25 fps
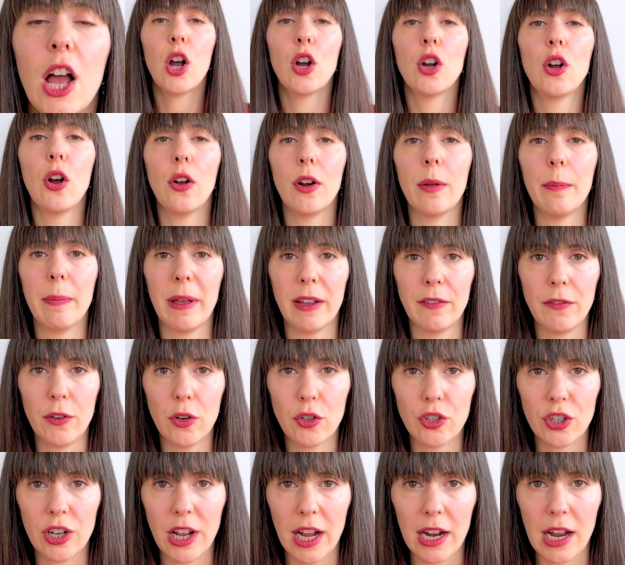Go to
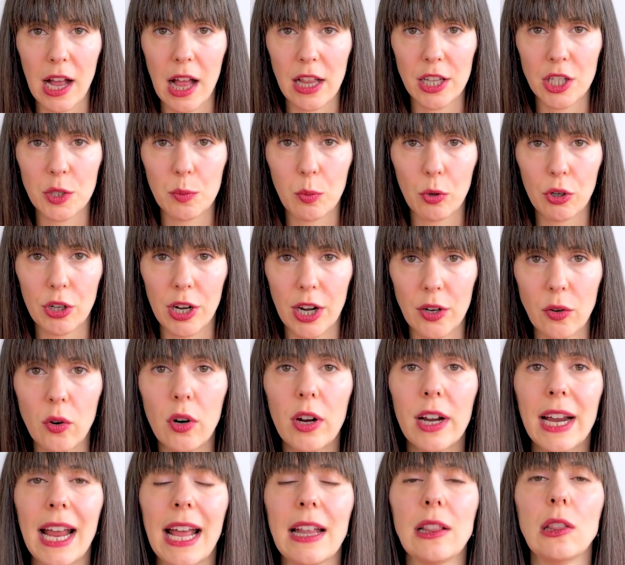
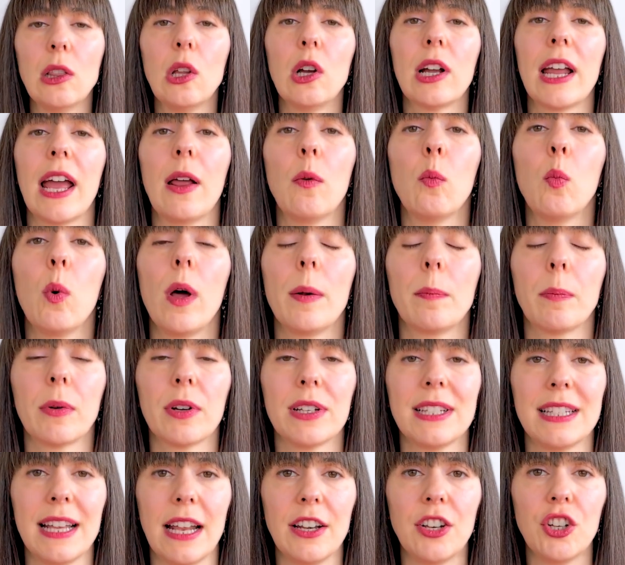bigfuture.collegeboard.org and look at what
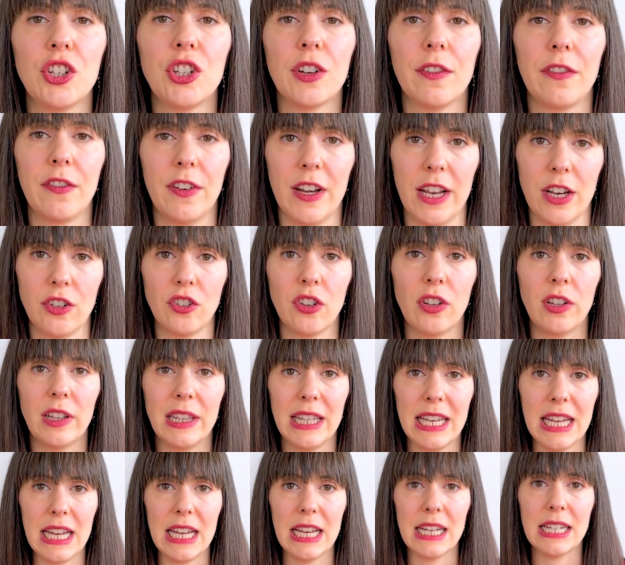percentage of financial
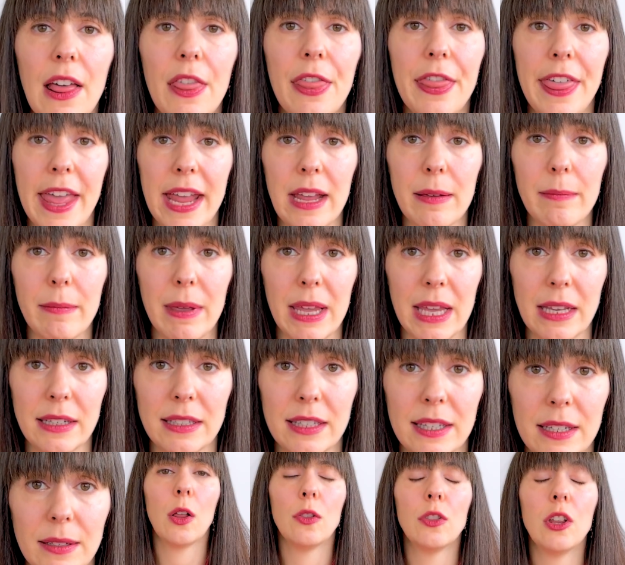need they
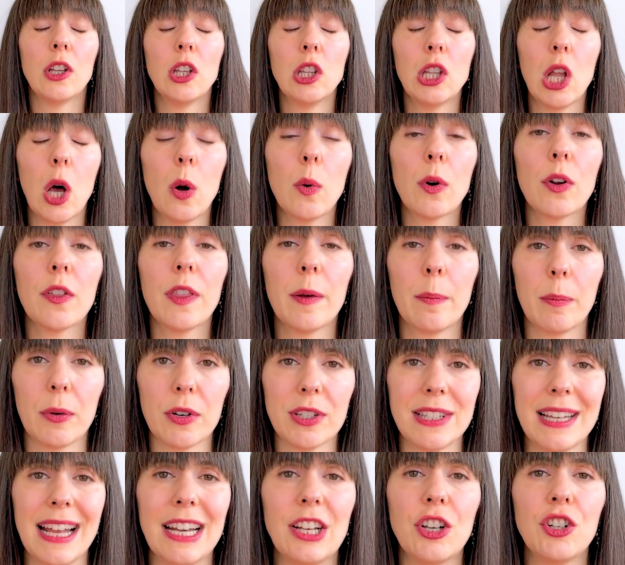meet. The lower the
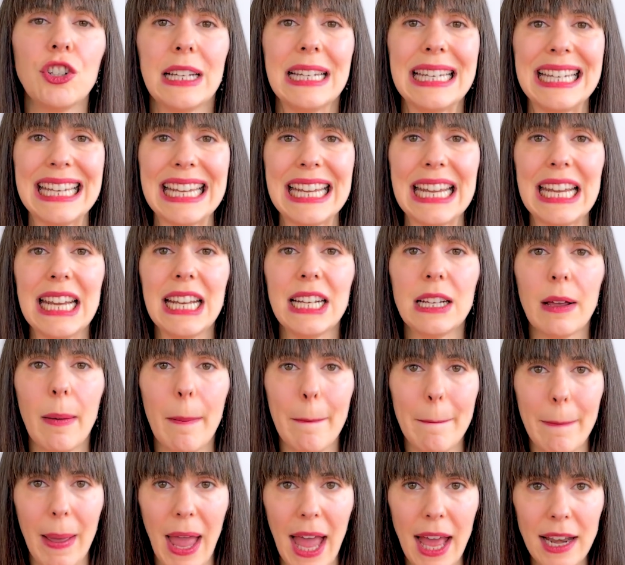percentage of need
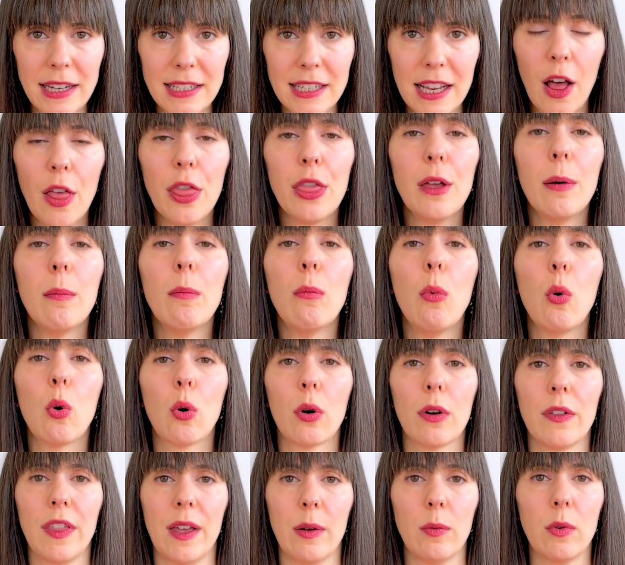met, the
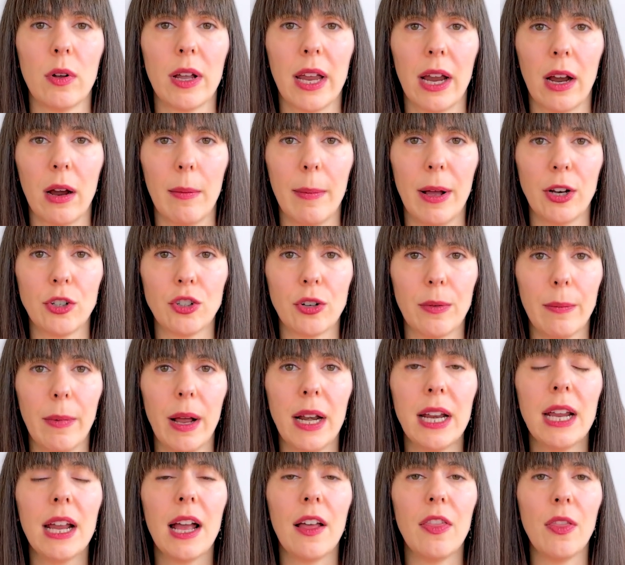more they will care about your
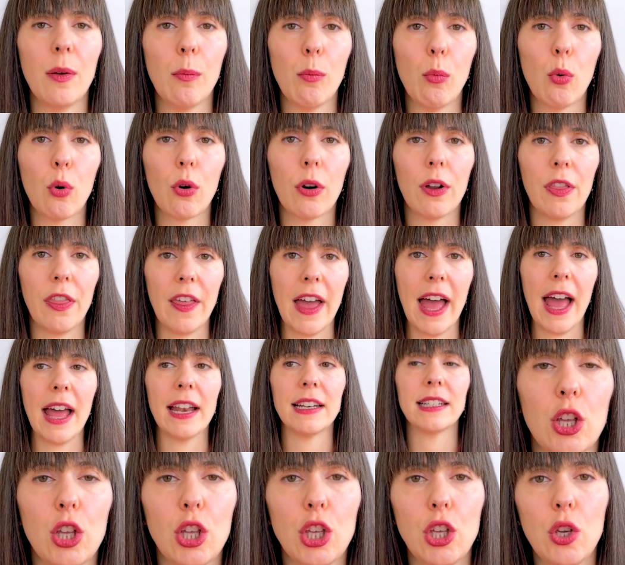money, and the more
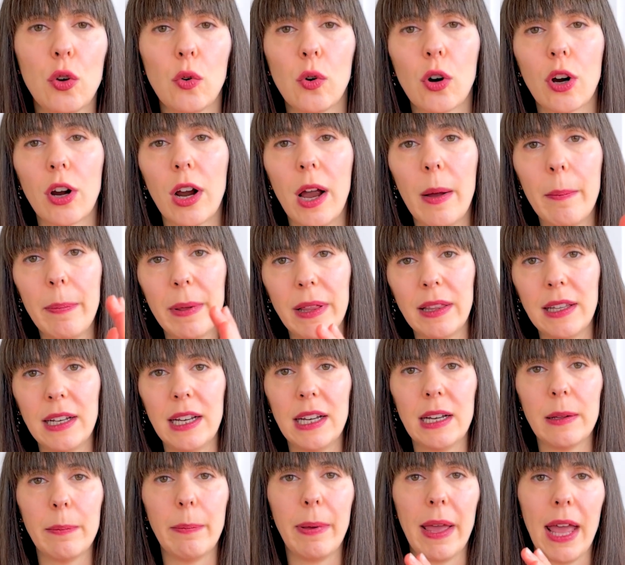that your ability
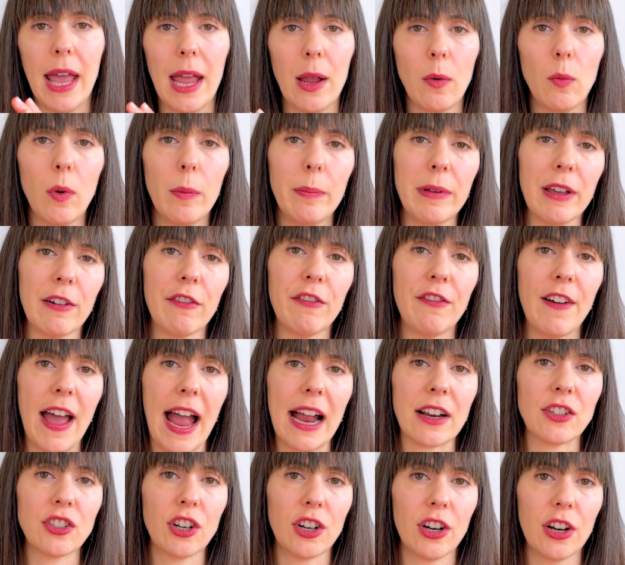to pay will be a
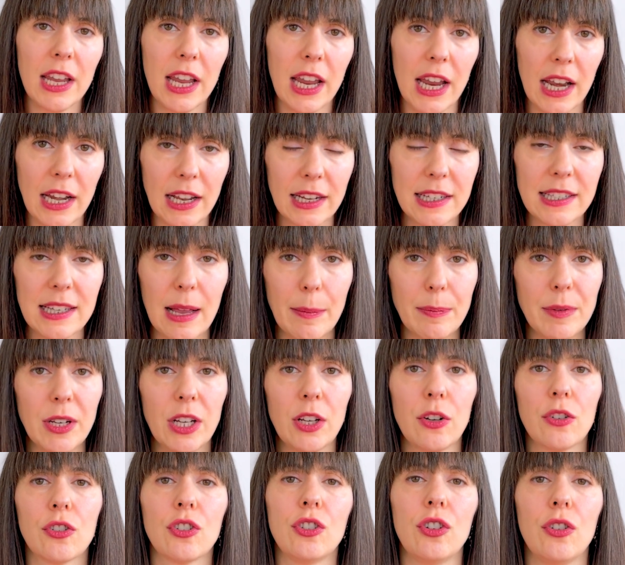factor in accepting
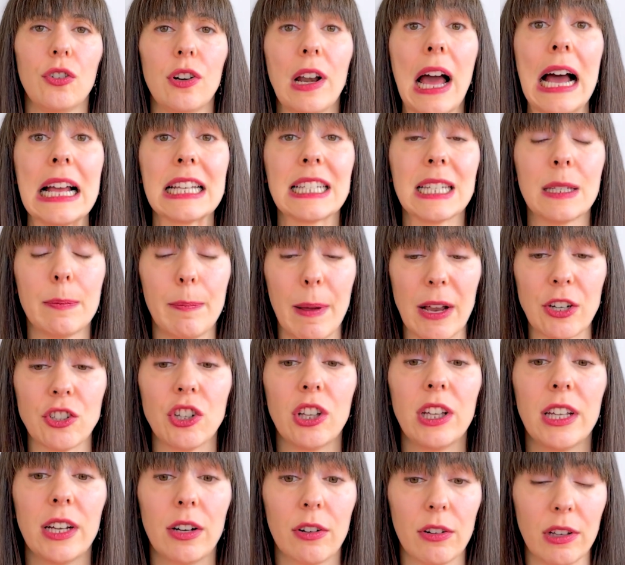your student,
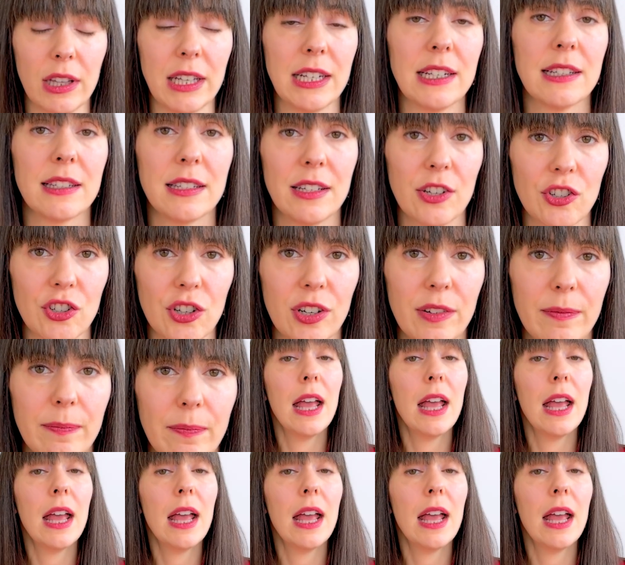especially early decision.